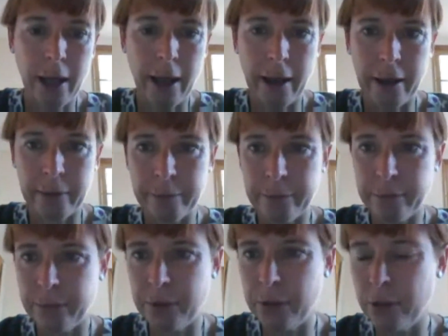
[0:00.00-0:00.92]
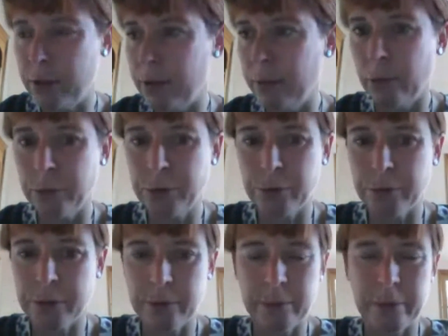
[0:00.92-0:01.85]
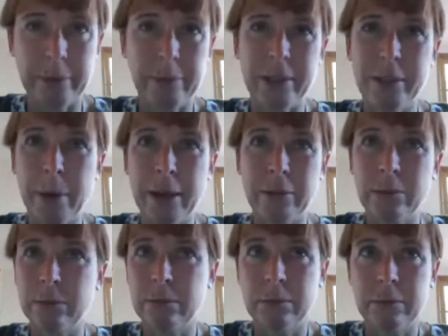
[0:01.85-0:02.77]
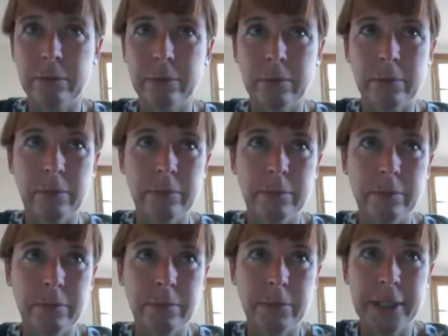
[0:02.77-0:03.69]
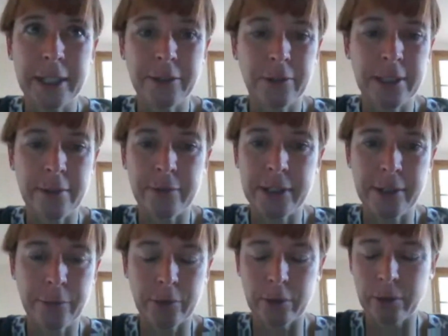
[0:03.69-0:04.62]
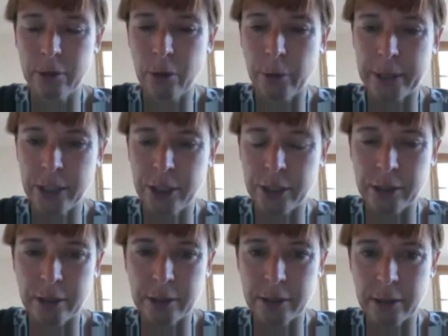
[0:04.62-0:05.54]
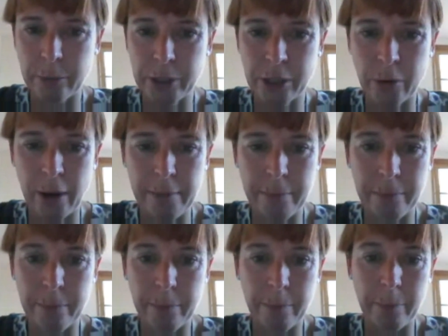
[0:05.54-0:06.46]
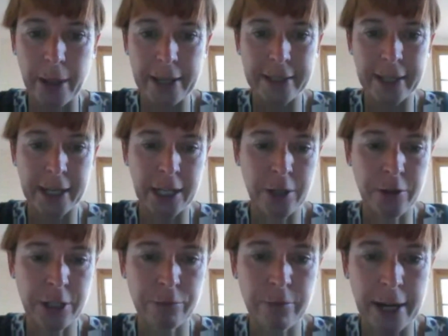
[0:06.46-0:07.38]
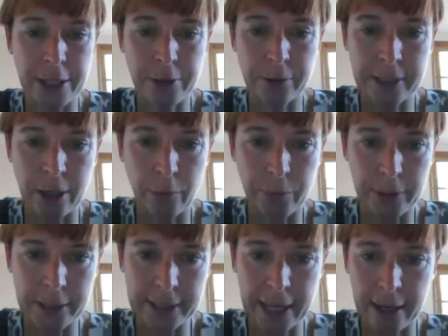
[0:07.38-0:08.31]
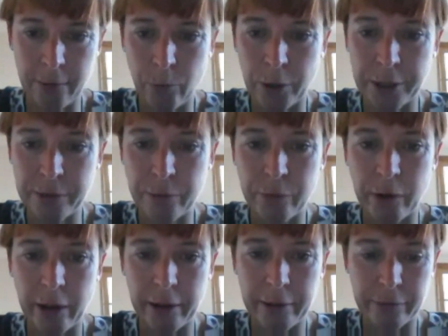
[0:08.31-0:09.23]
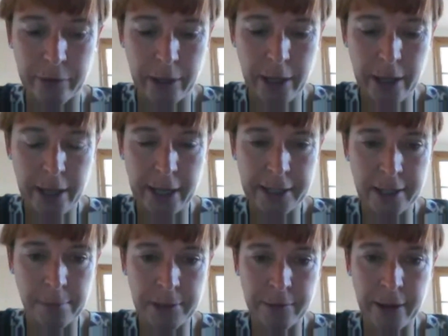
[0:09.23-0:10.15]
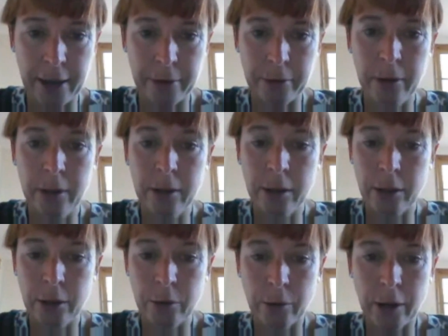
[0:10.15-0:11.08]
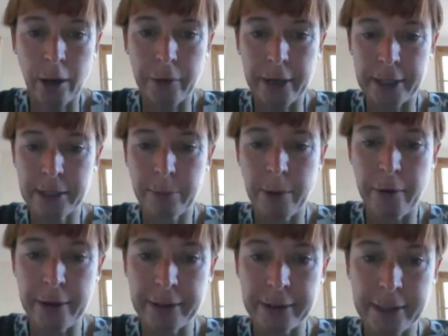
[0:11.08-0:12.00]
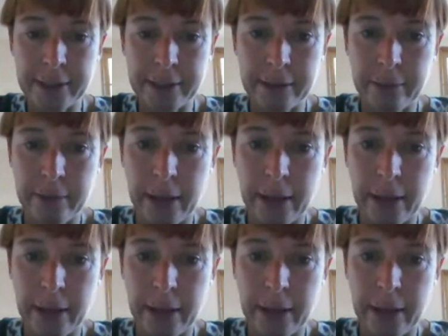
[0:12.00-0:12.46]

All sorts. Well, there's about 6 or 7 different questions, which are quite basic, and you just rate yourself on a scale of 1 to 5 in terms of how your current experience